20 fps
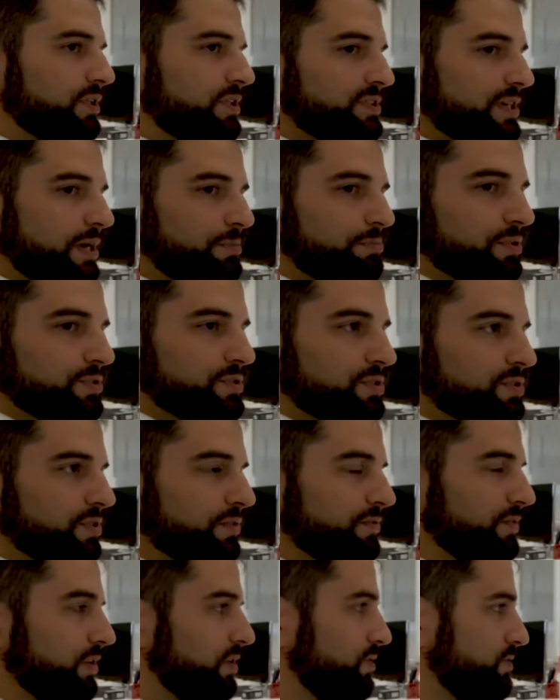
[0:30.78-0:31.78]
the design process
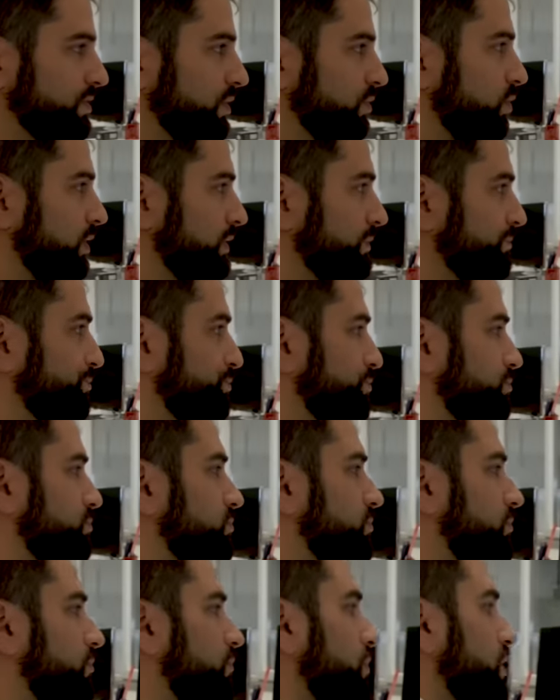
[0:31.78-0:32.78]
of the Concept One.
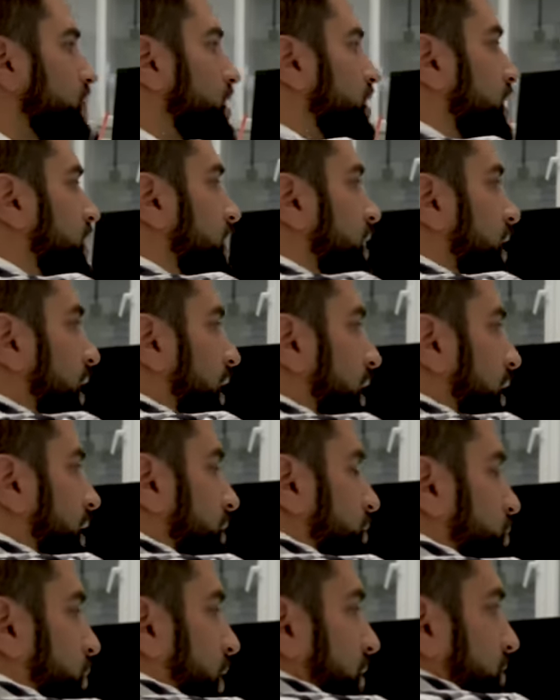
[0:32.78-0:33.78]

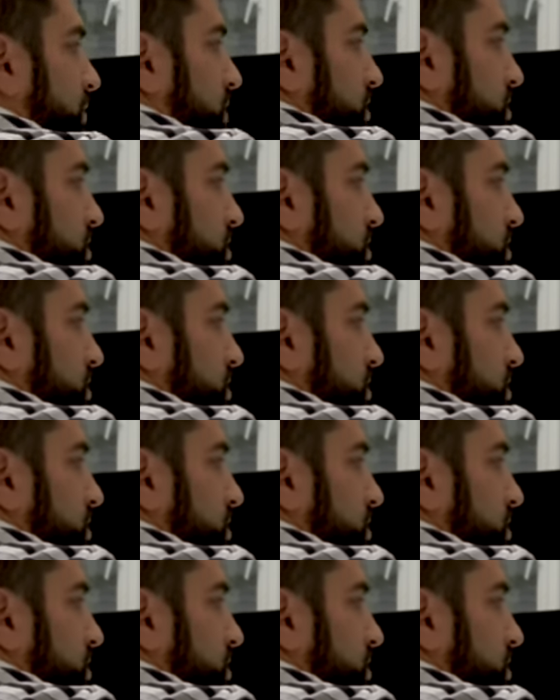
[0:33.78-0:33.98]
And we have